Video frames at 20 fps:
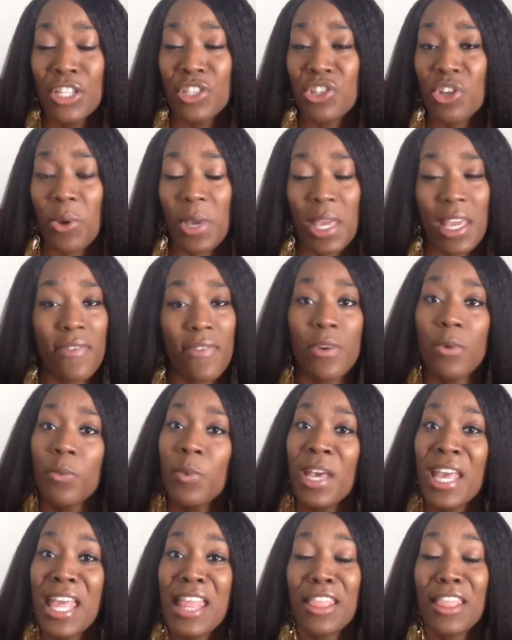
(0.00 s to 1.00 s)
So even
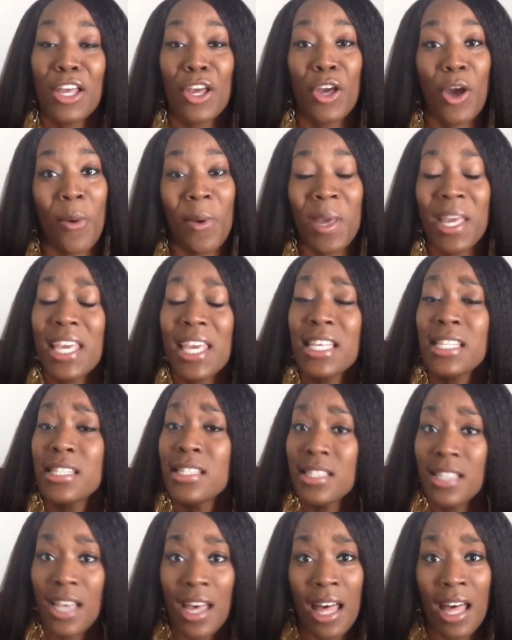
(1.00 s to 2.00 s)
when the going gets
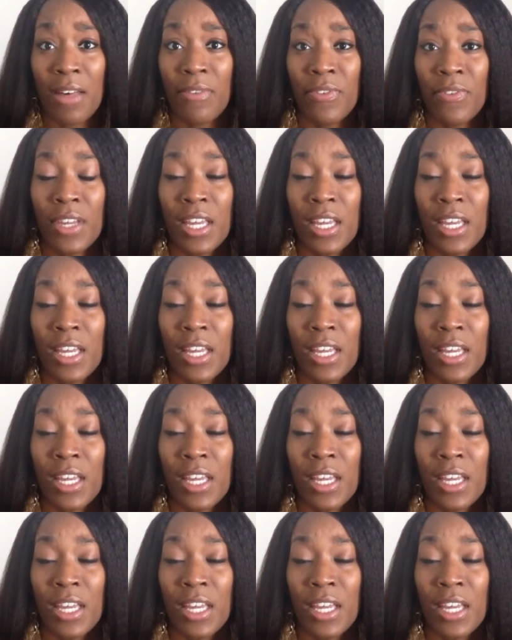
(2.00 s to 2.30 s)
tough,